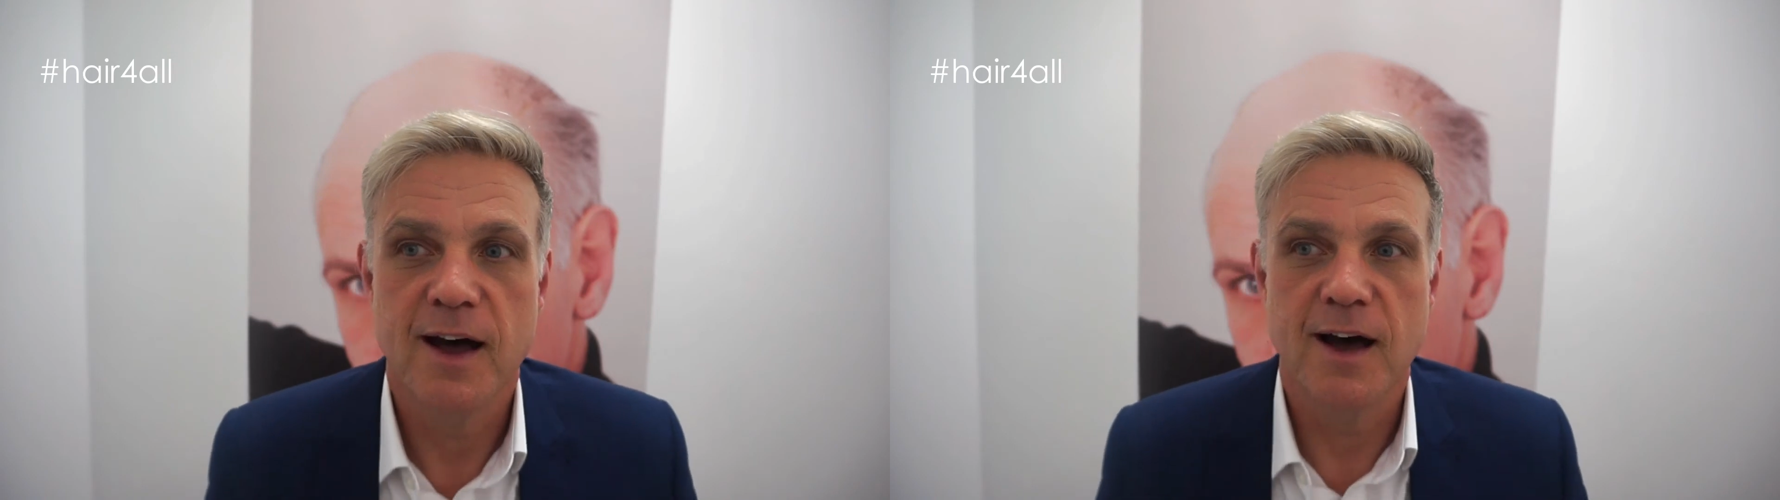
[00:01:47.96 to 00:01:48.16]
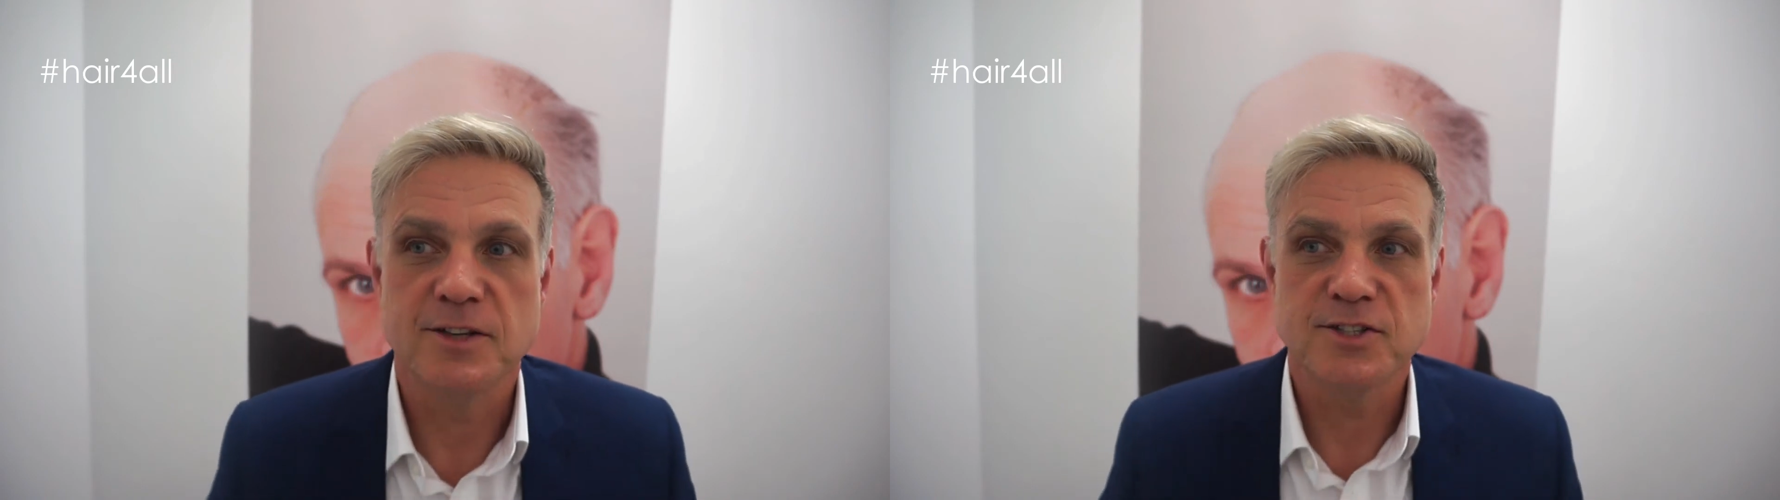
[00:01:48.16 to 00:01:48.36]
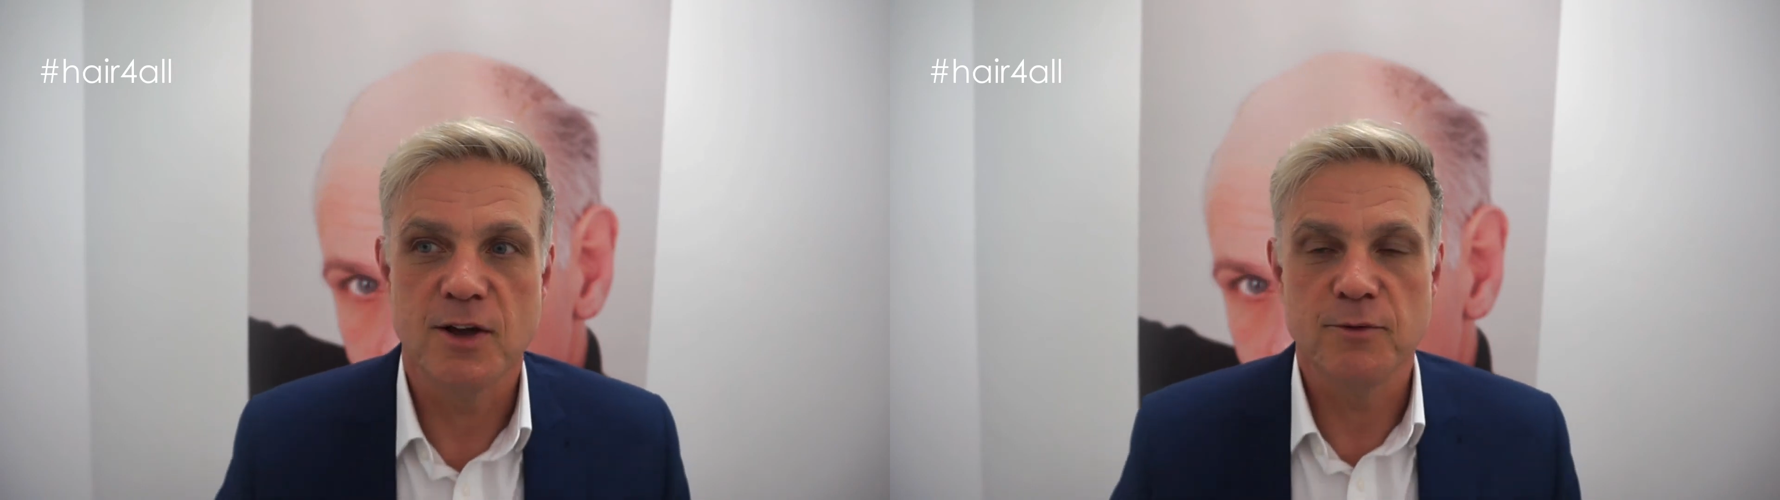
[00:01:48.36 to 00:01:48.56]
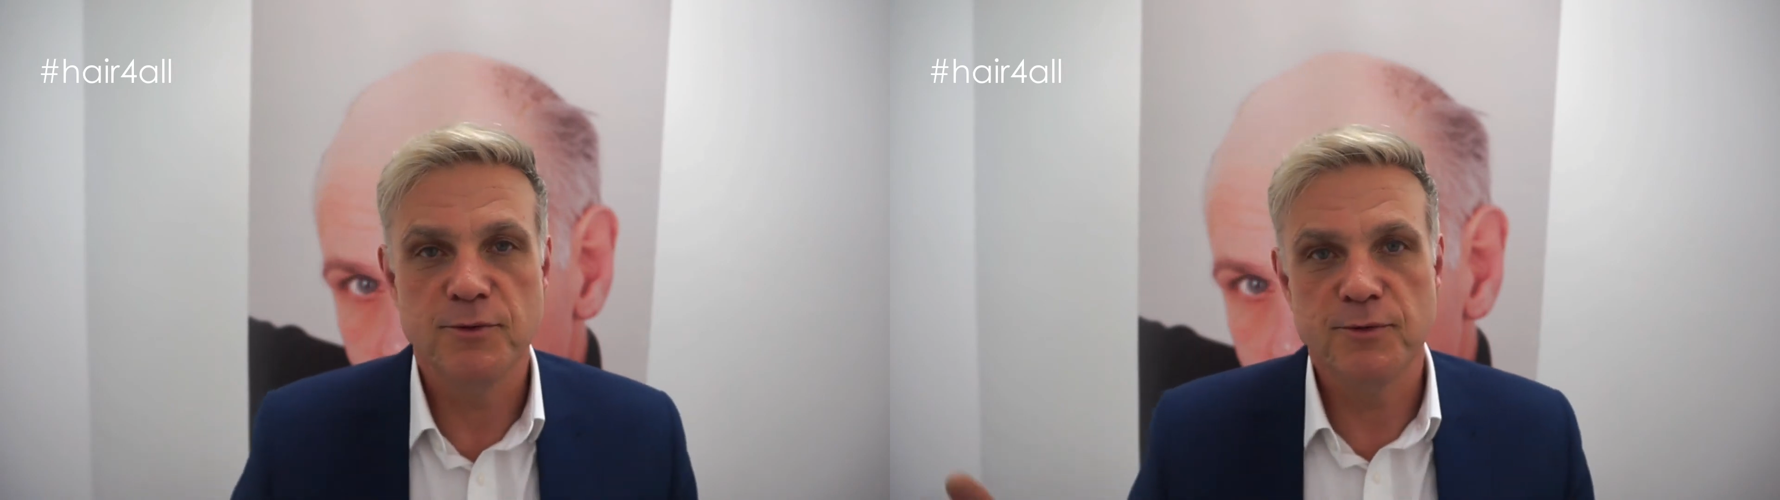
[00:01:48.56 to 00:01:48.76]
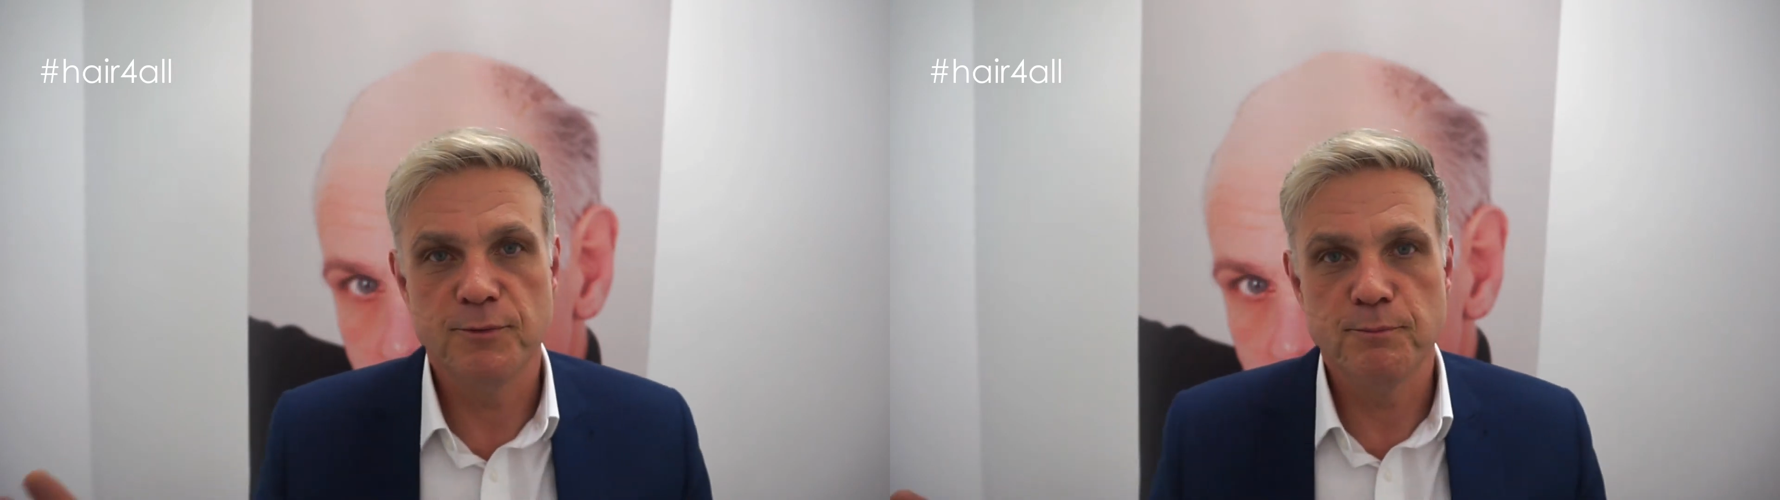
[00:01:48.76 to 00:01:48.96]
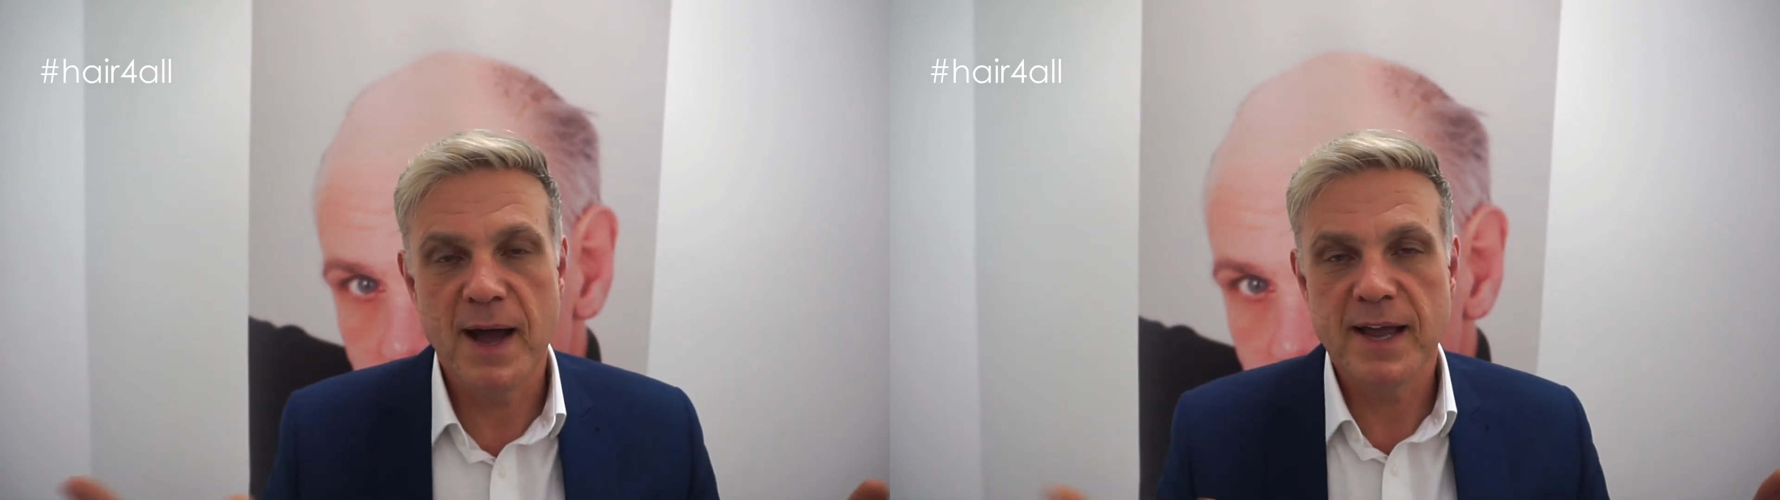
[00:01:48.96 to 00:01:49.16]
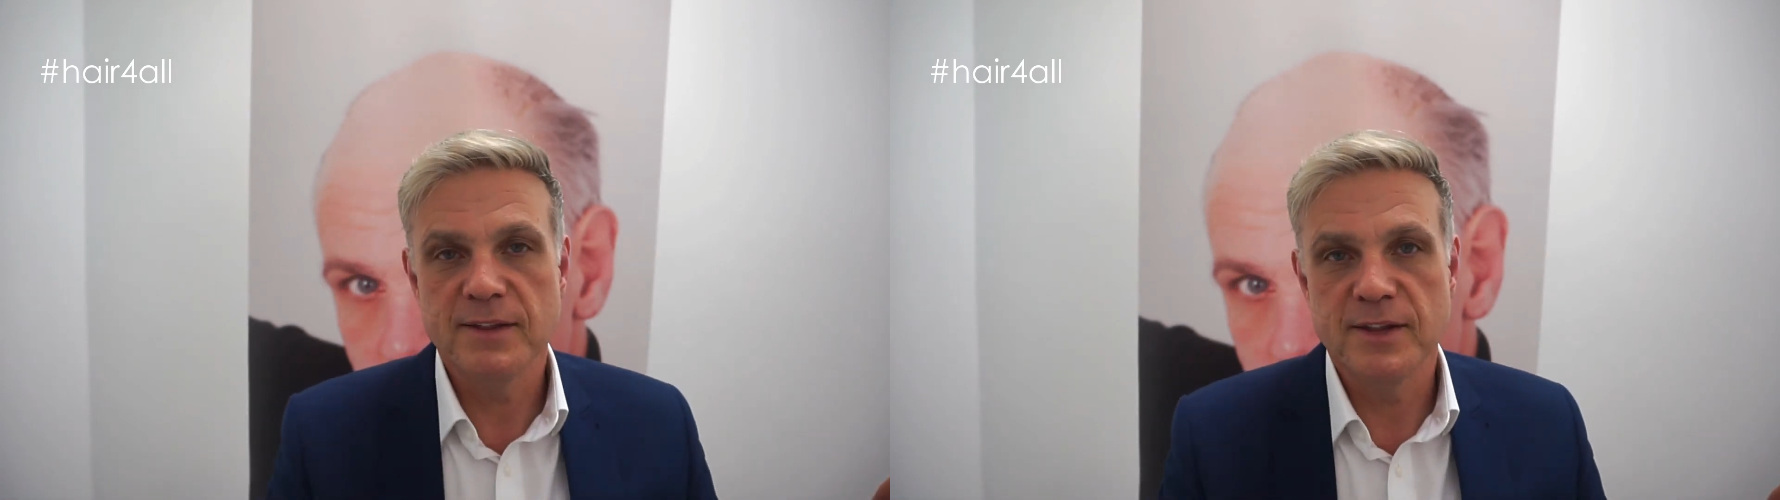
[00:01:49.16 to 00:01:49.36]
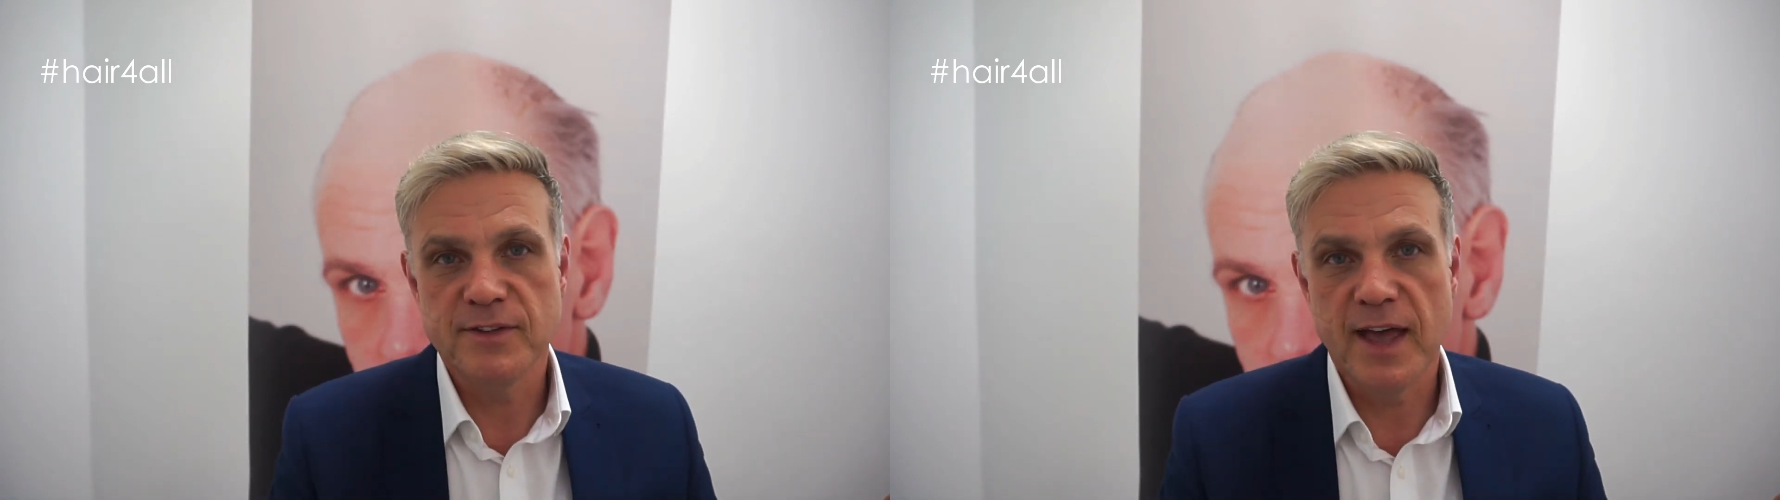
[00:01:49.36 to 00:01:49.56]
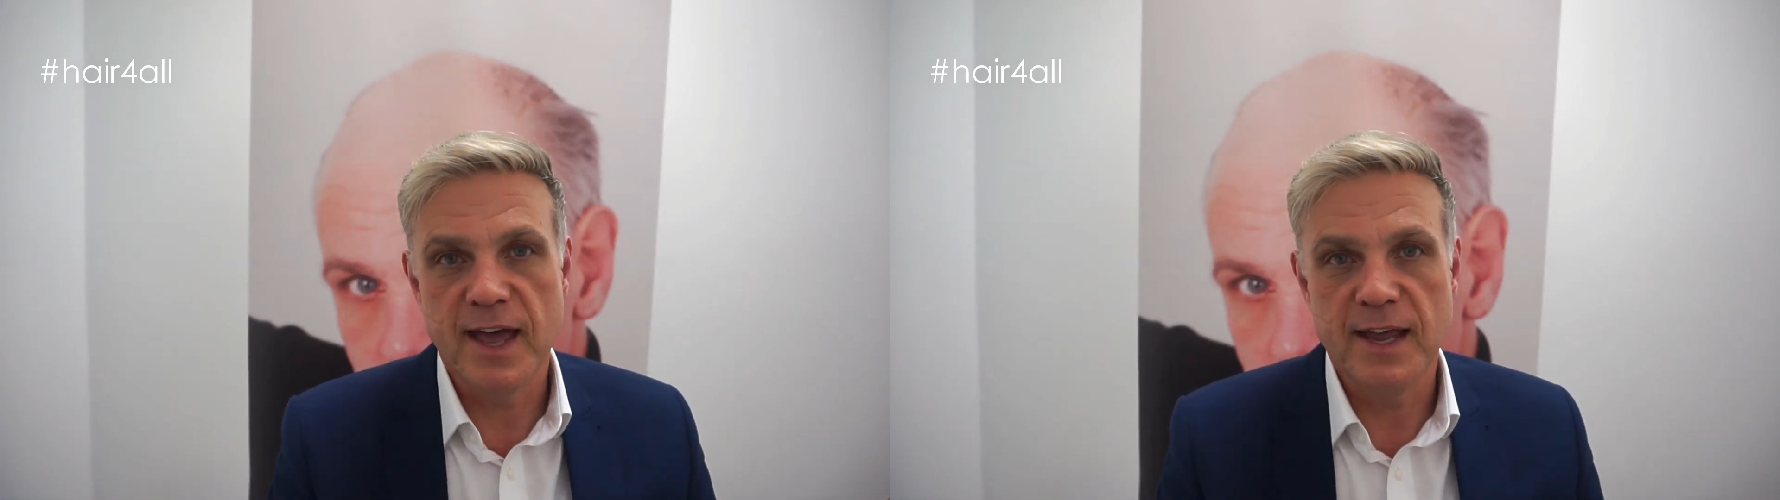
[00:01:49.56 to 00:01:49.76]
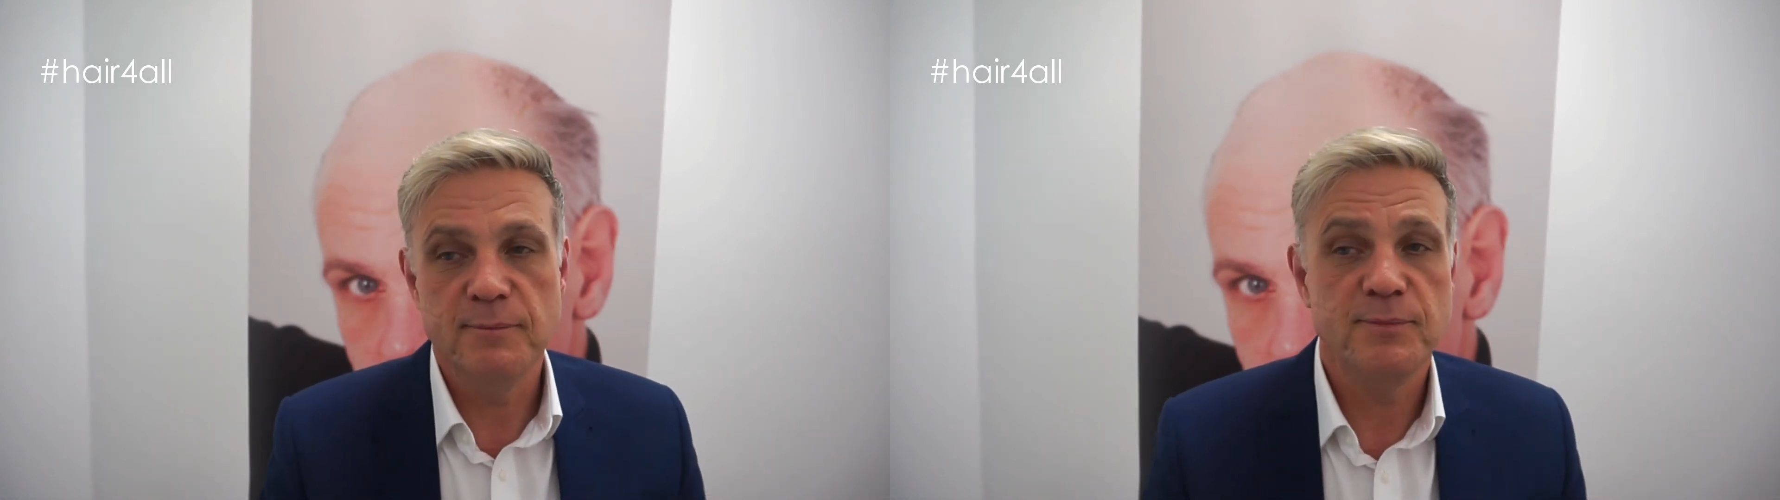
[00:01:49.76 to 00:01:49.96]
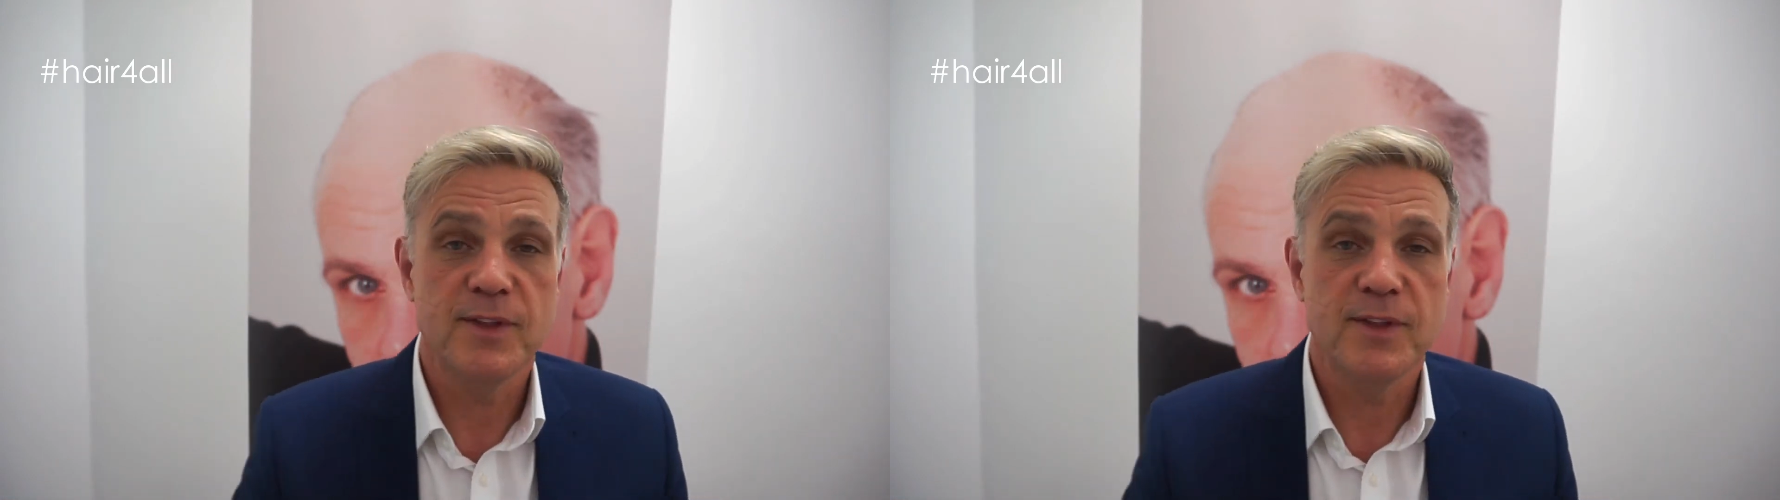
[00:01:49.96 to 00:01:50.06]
So back in the day,